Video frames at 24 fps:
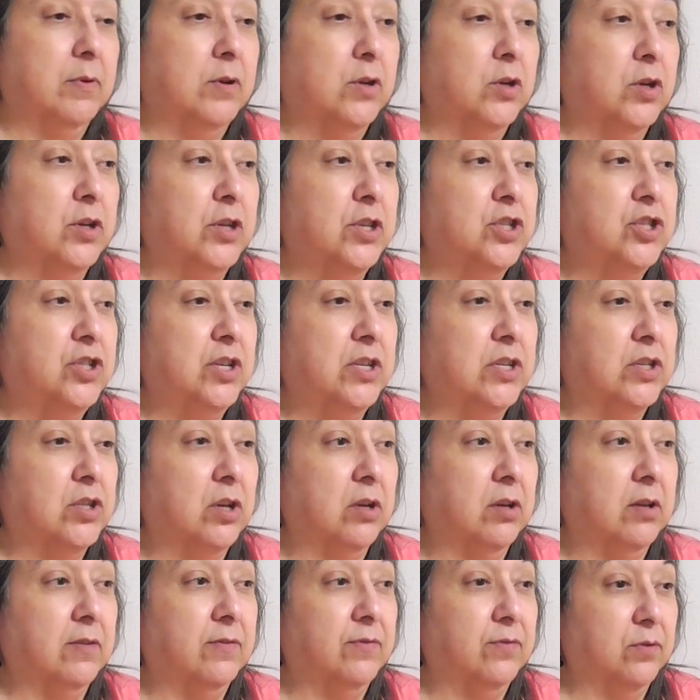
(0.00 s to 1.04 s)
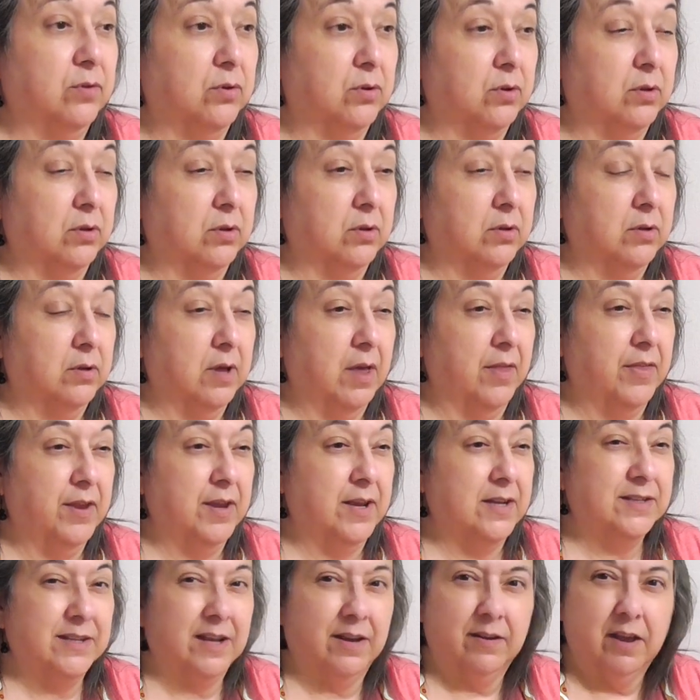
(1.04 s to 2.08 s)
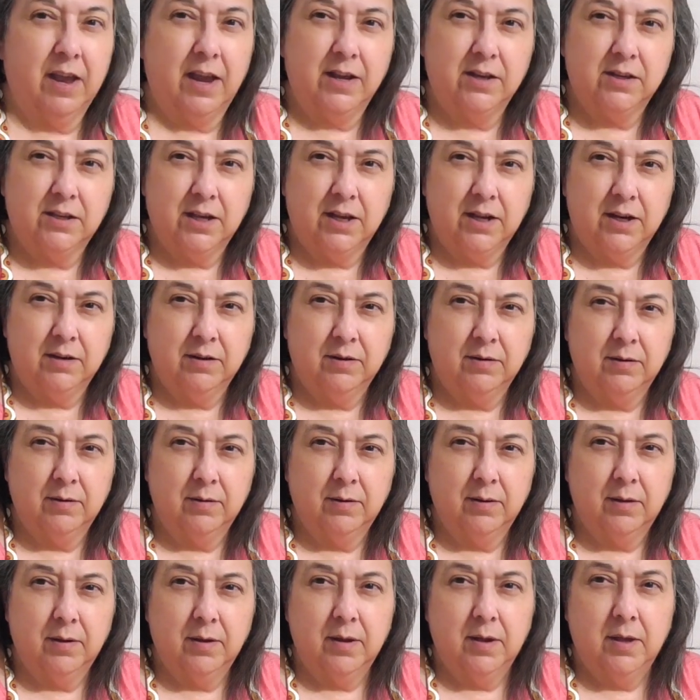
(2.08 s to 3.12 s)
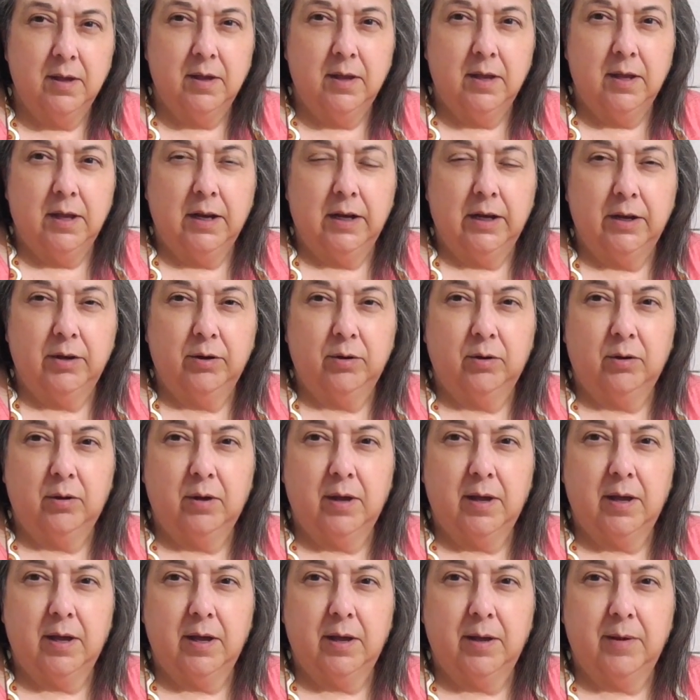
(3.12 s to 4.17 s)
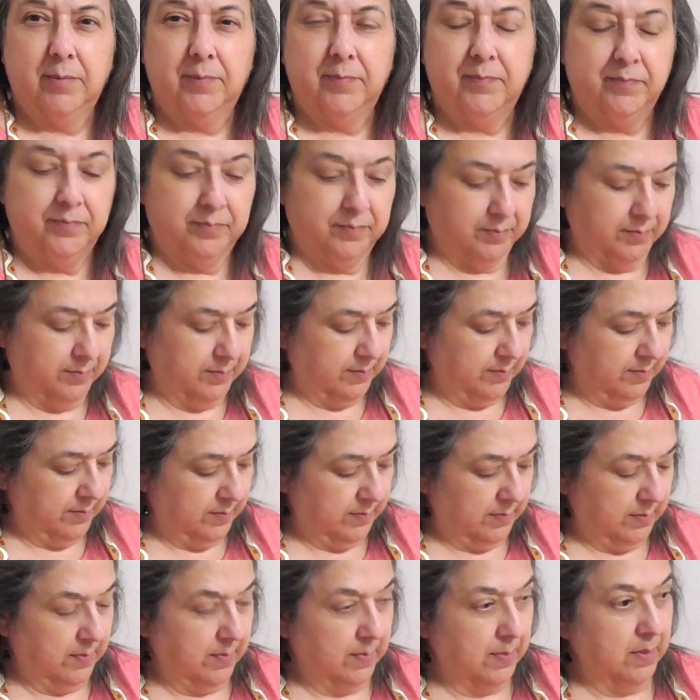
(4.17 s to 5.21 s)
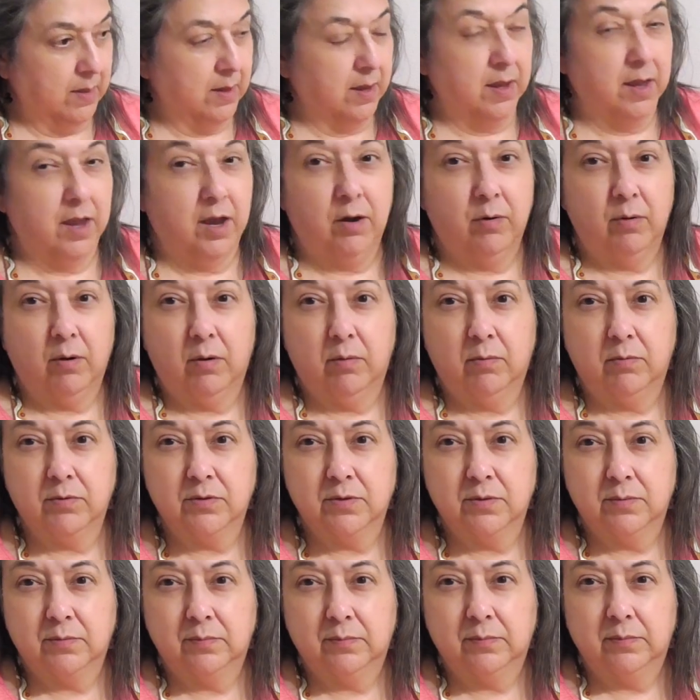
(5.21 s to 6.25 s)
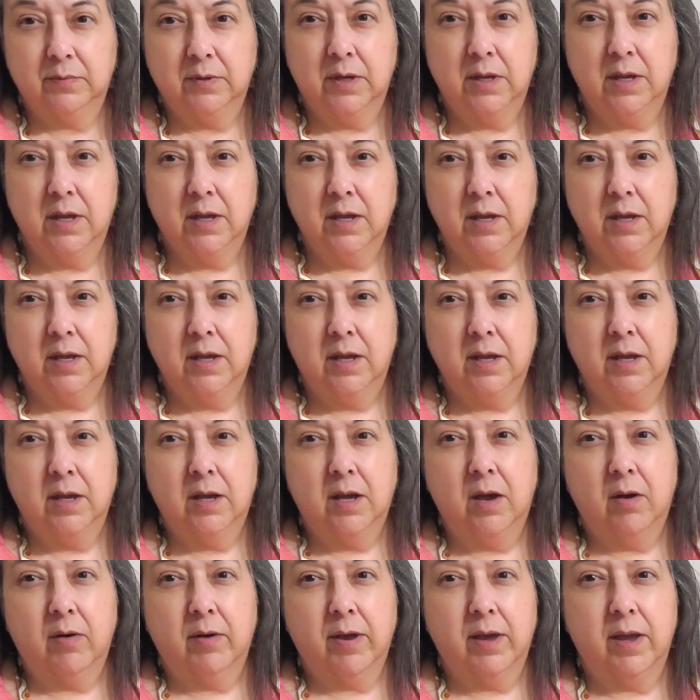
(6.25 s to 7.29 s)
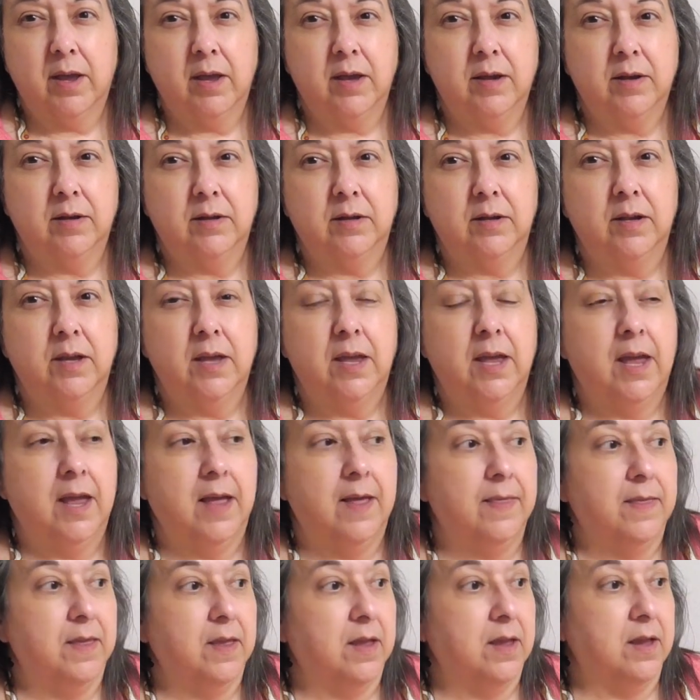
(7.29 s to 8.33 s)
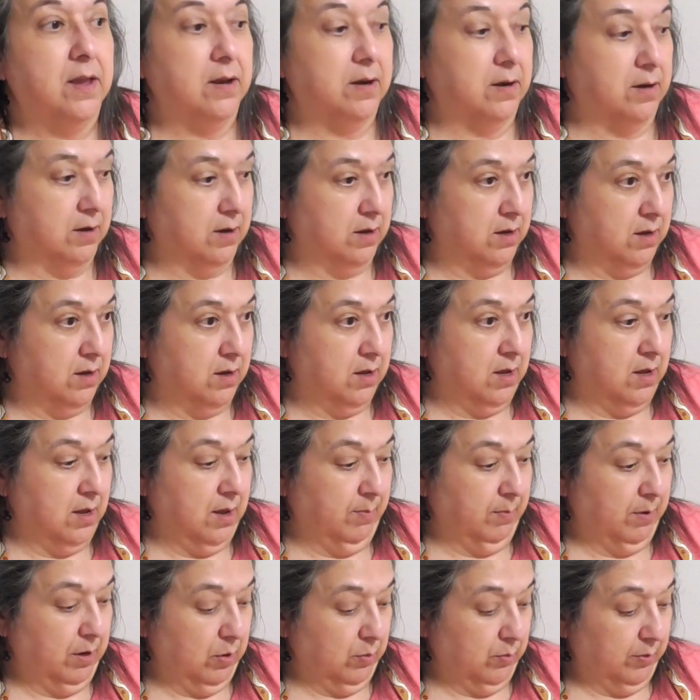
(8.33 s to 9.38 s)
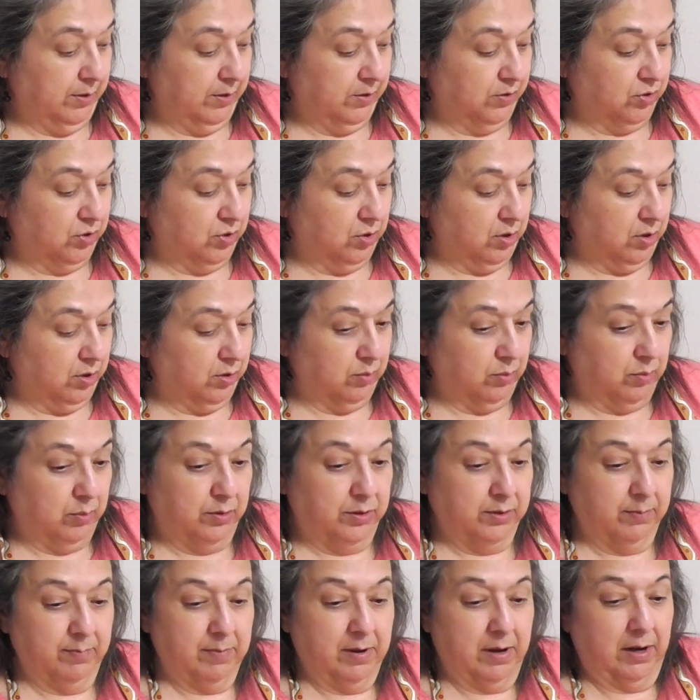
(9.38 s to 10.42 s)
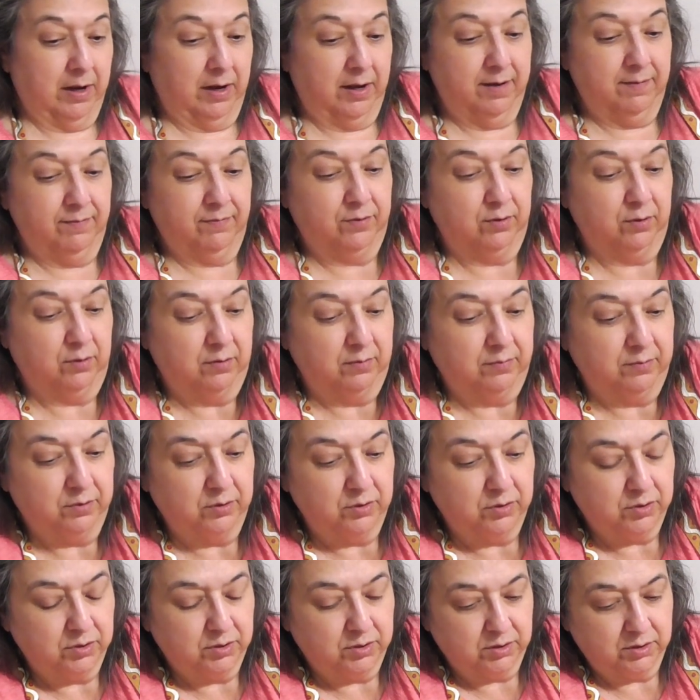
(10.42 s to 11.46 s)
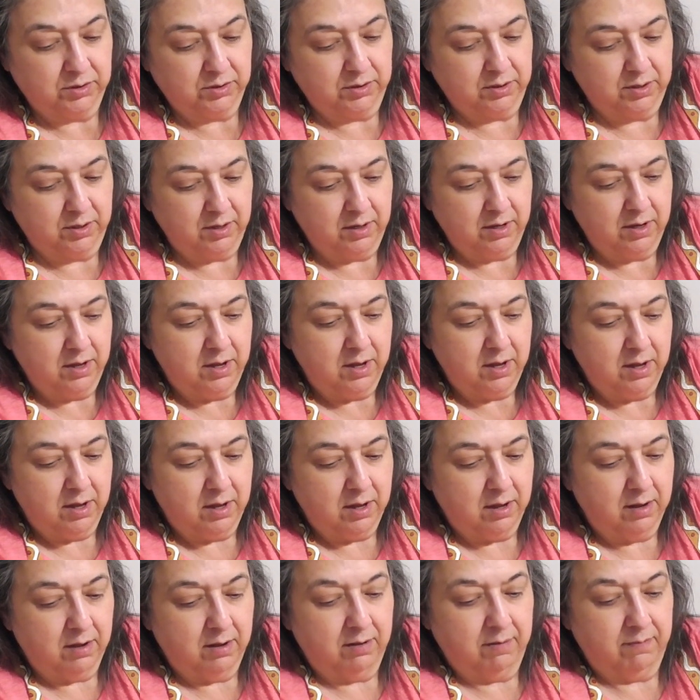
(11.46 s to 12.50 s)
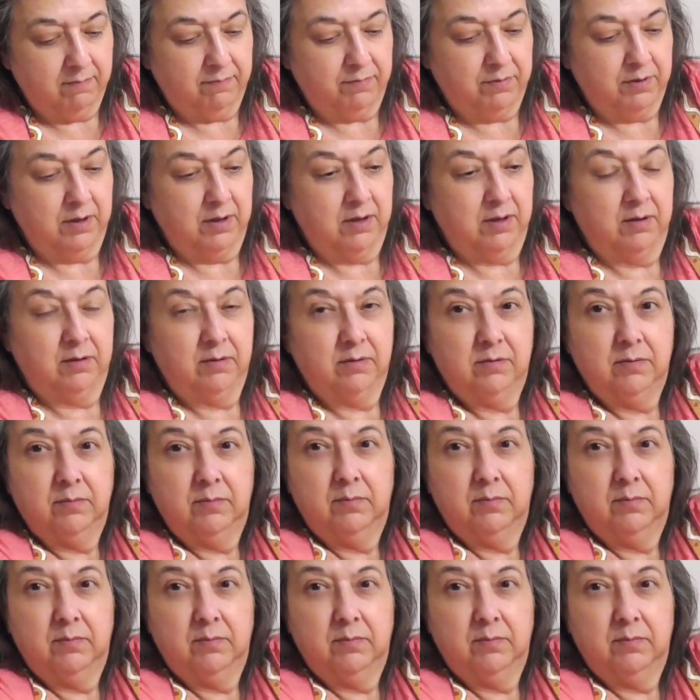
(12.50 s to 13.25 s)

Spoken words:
cookie sheet totally full. I think it's like 18 little egg rolls. Okay, and then get ready to start with my leftovers of the